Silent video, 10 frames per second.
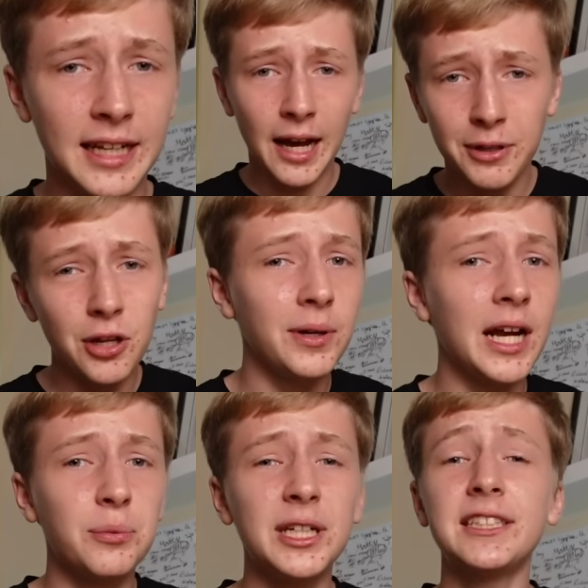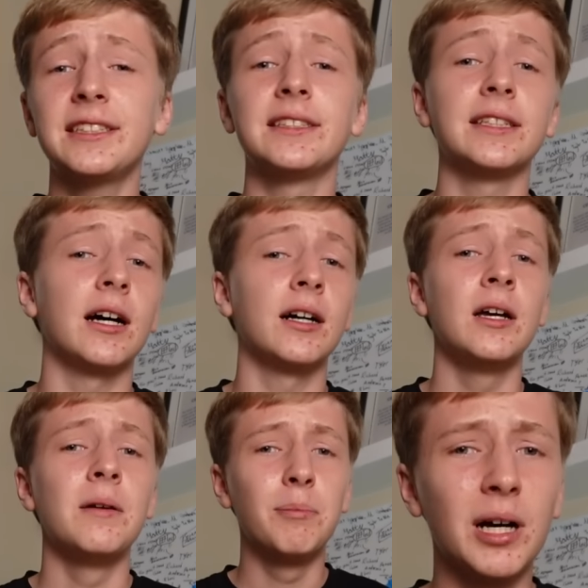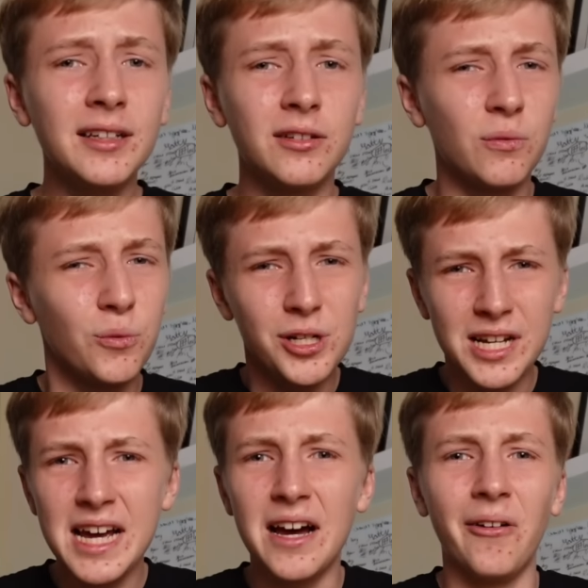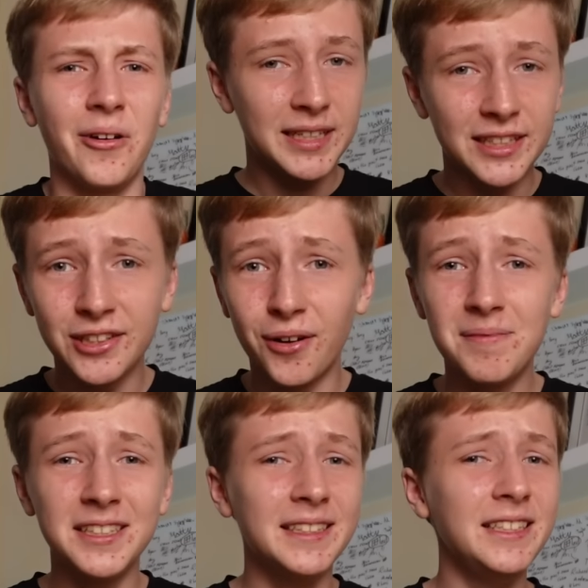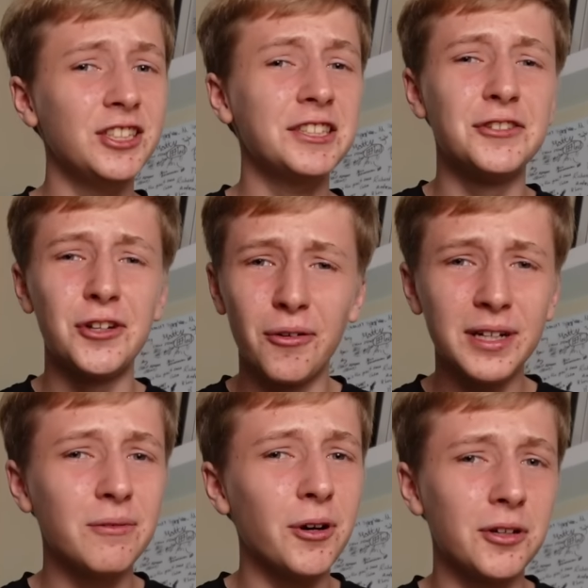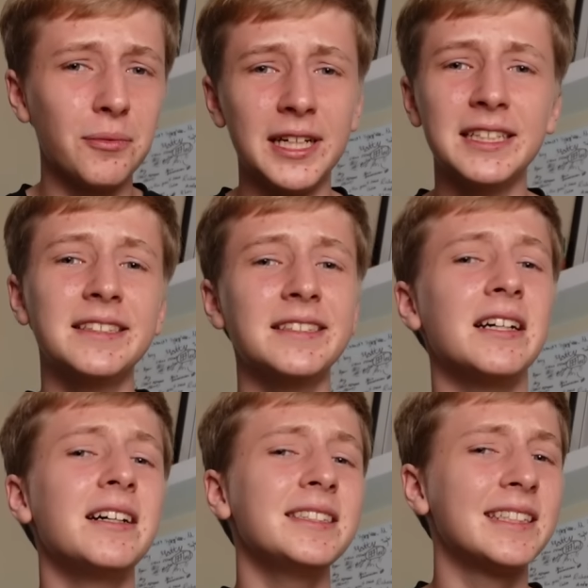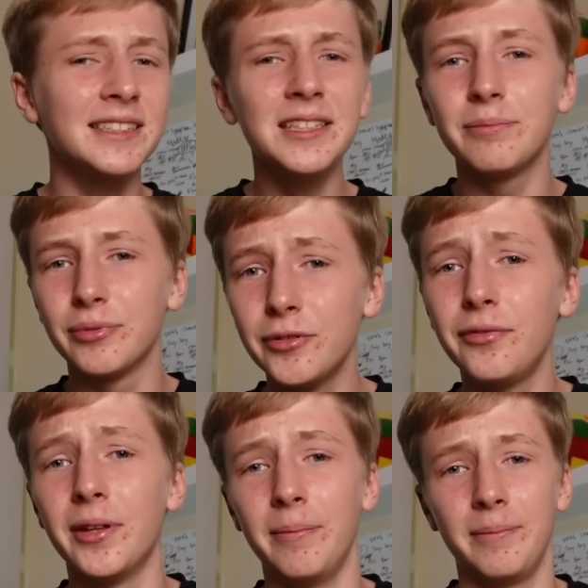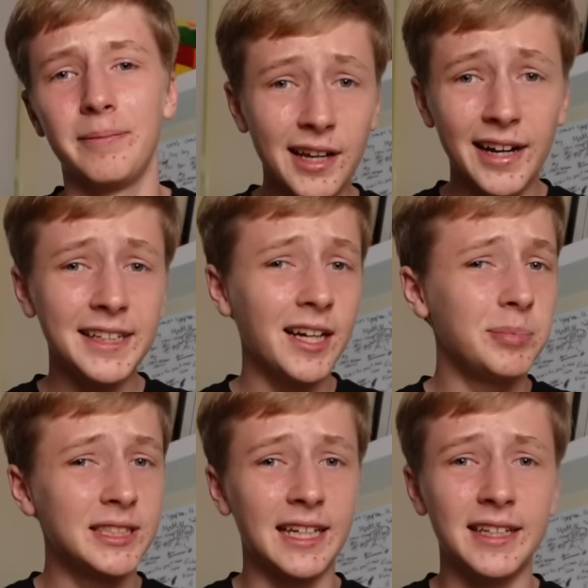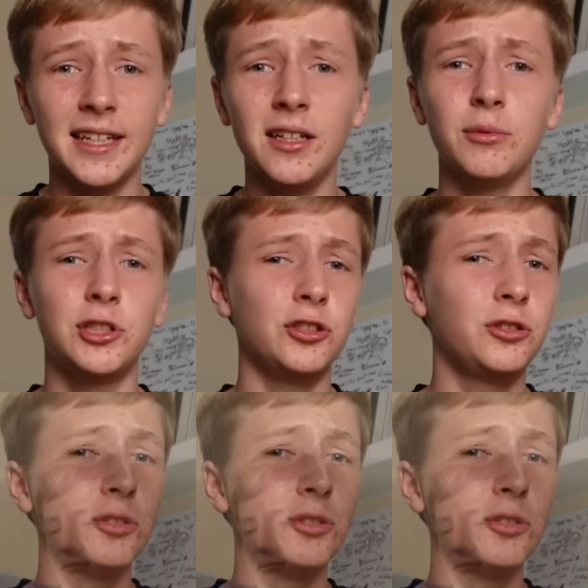now we know what our weaknesses are. But what now? Because obviously just knowing what your weaknesses are doesn't improve them. The 99% here would just do